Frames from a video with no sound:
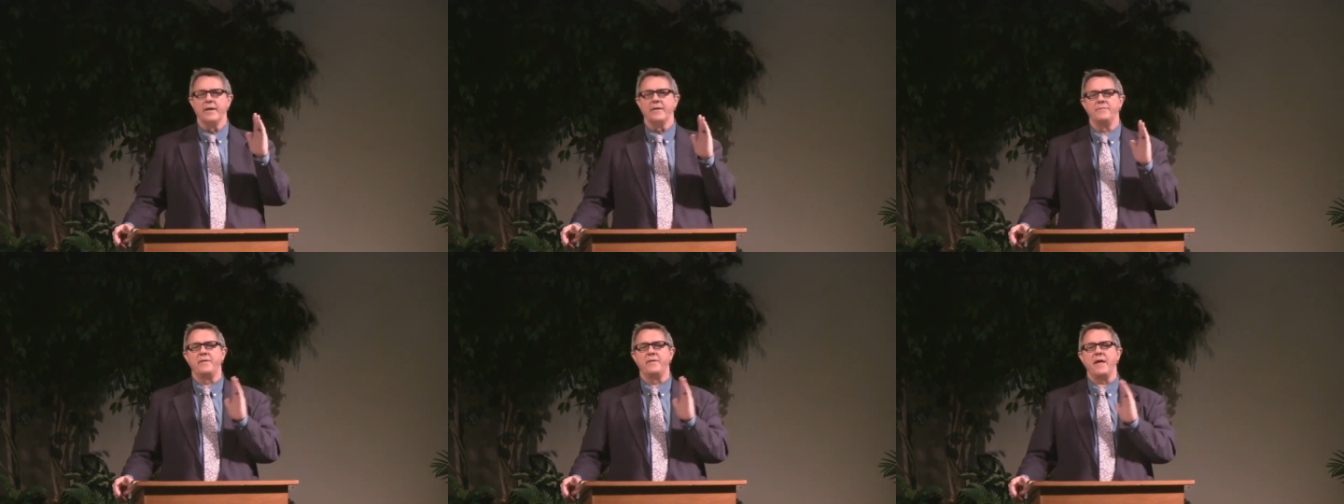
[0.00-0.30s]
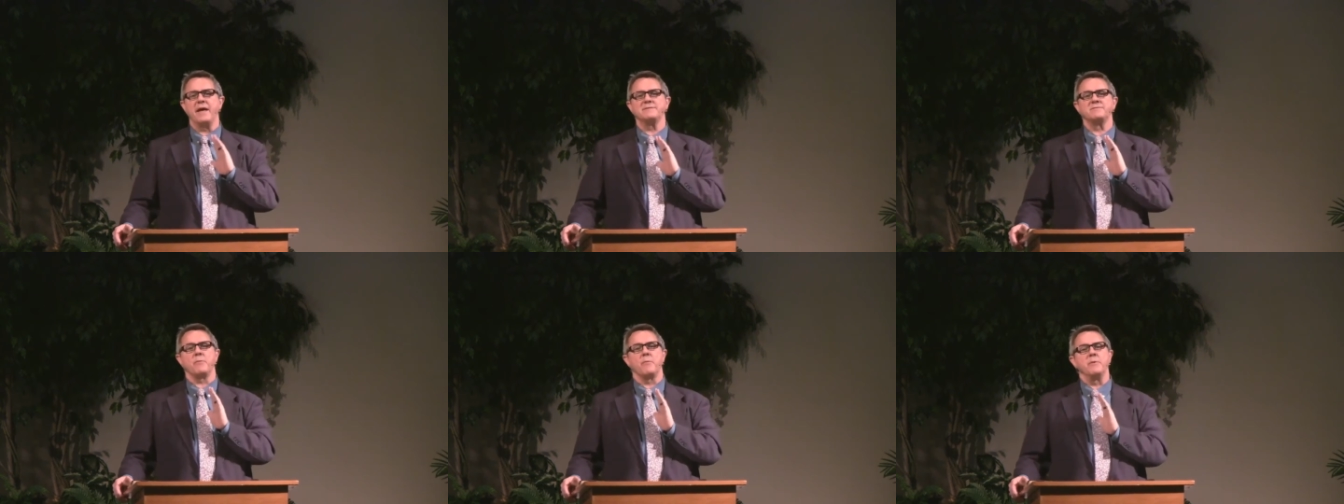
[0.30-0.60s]

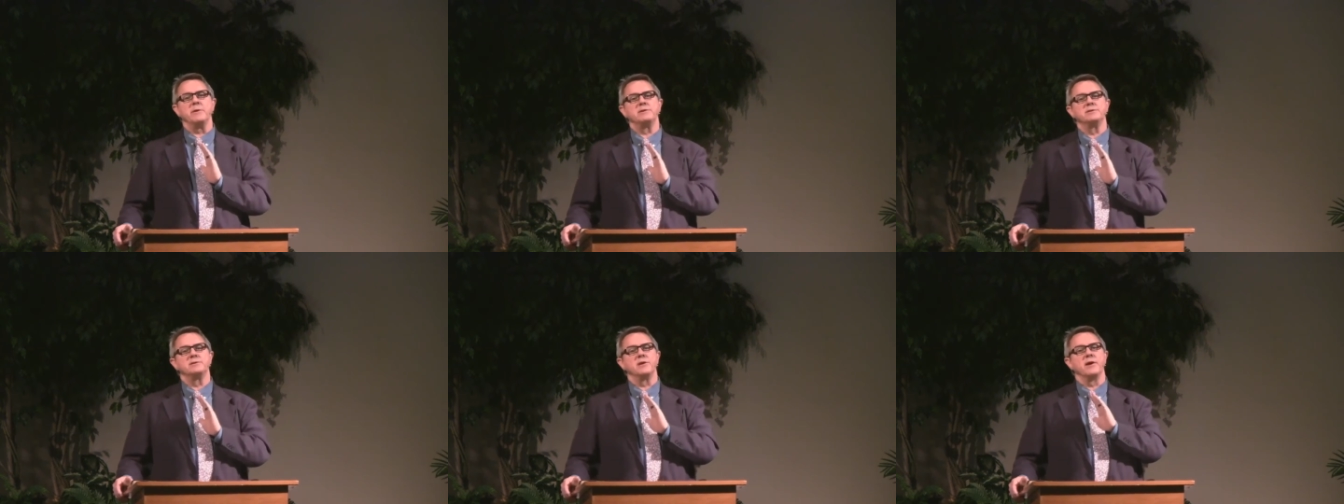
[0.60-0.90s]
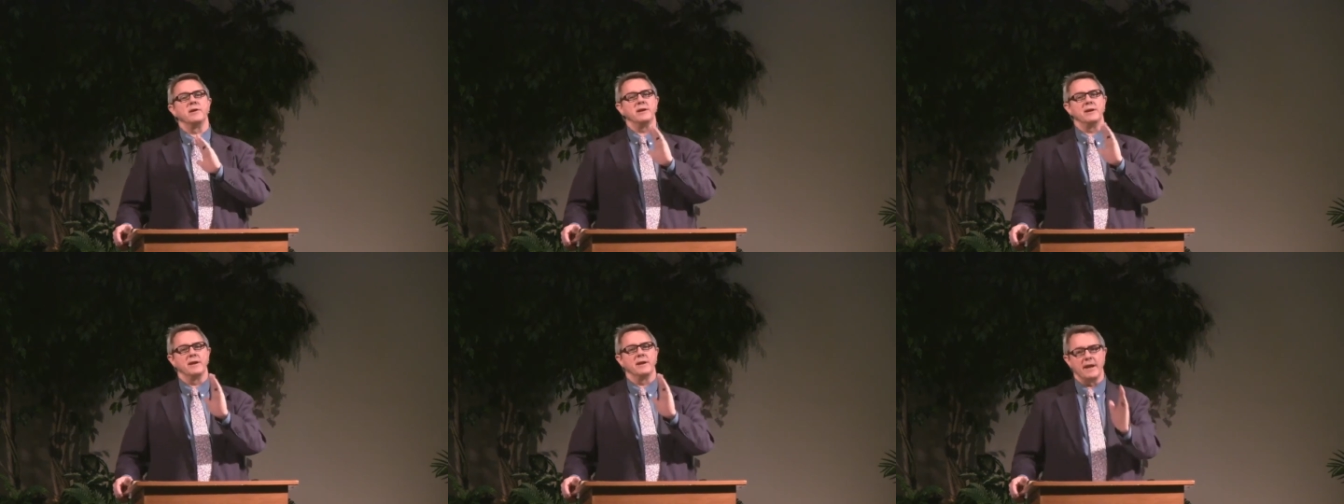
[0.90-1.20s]
That's what we
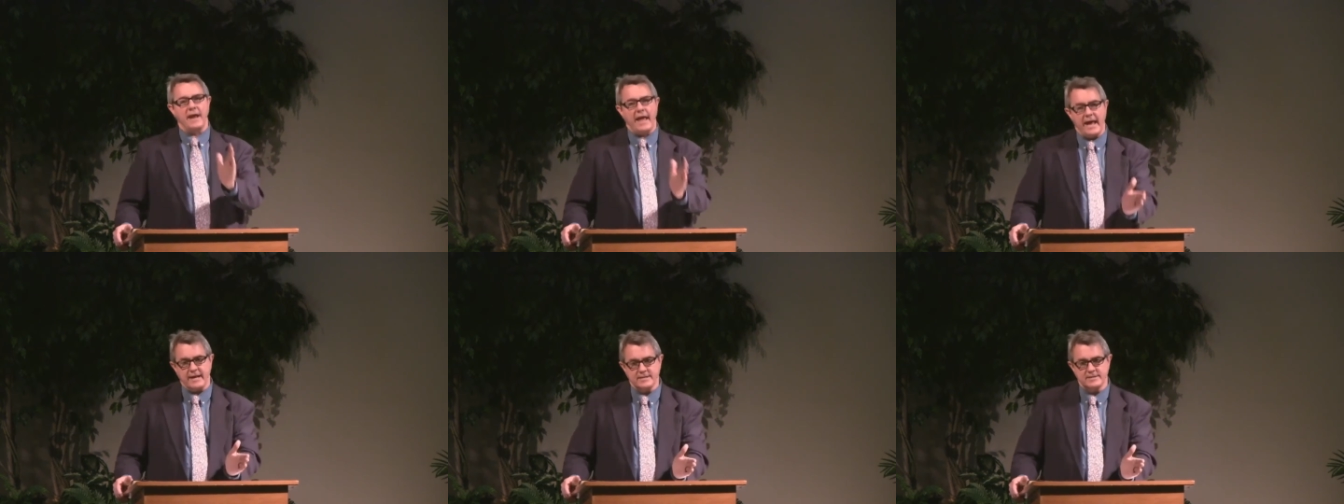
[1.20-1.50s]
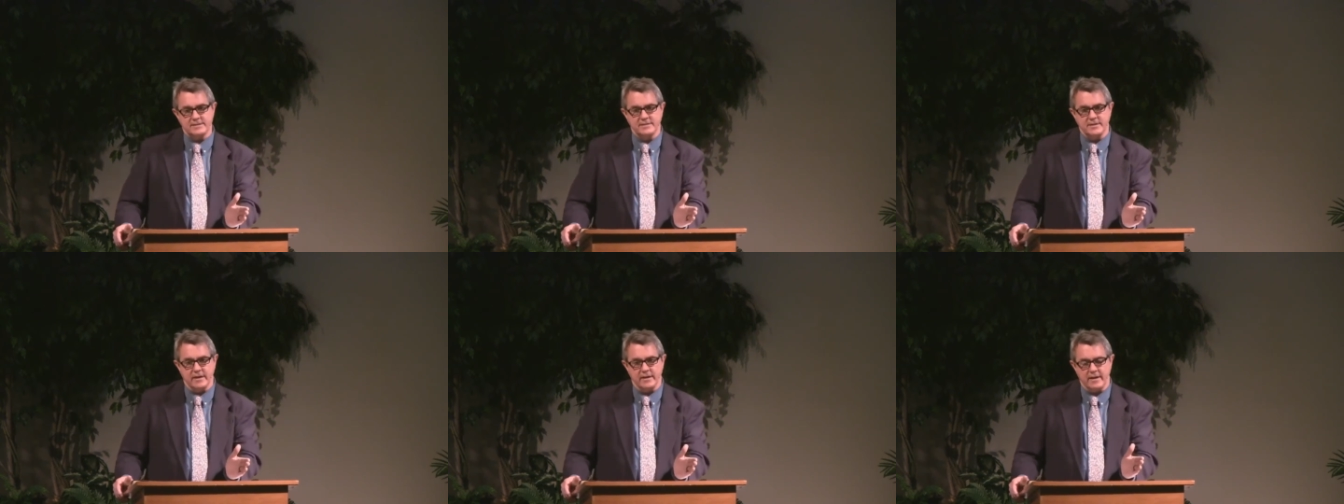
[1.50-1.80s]
studied last
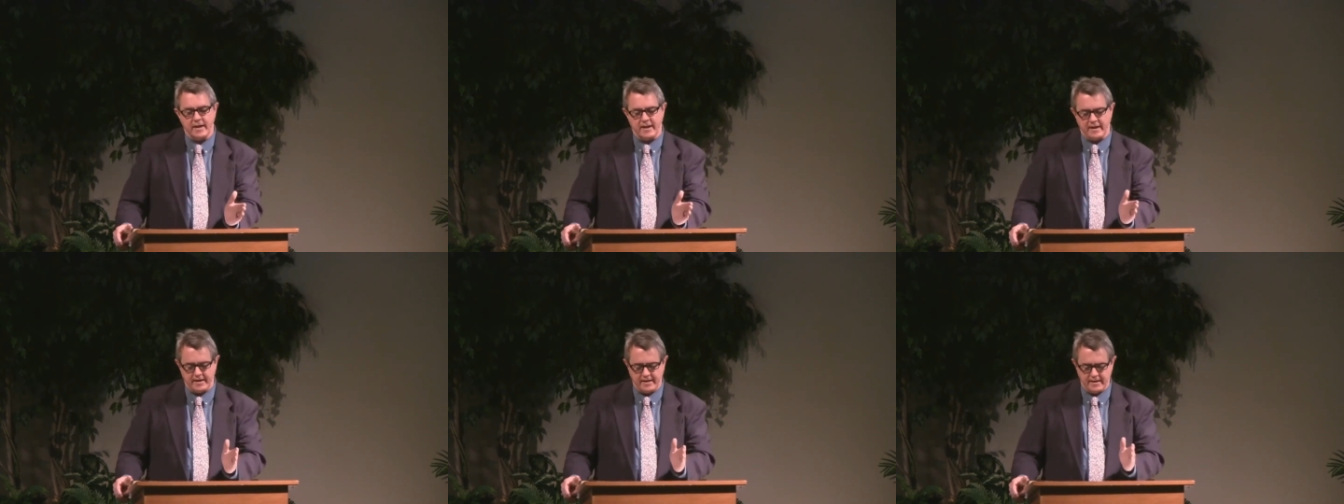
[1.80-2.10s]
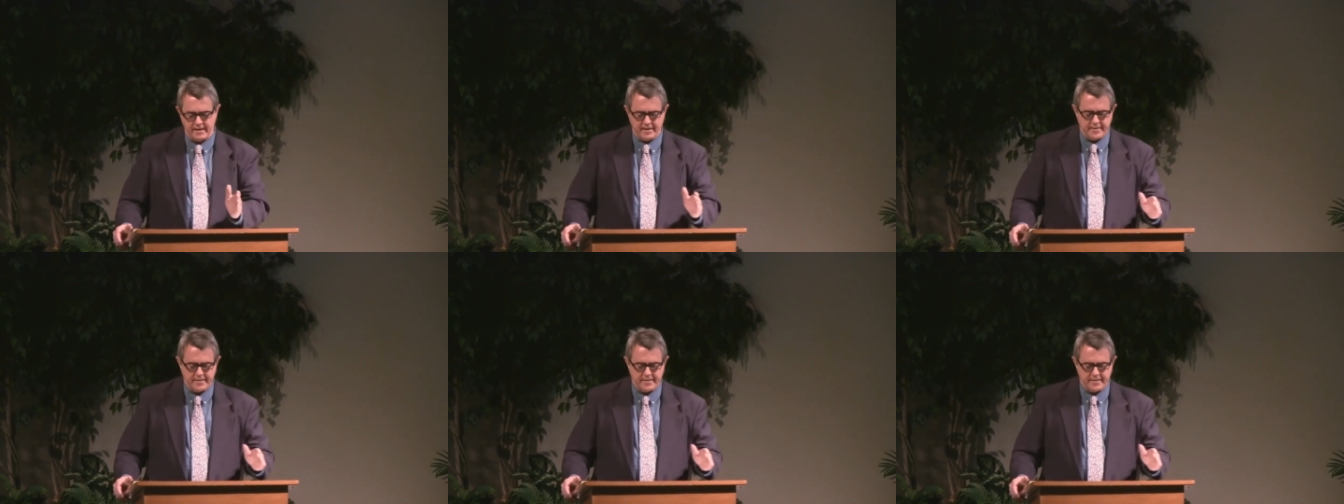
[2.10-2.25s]
Sunday.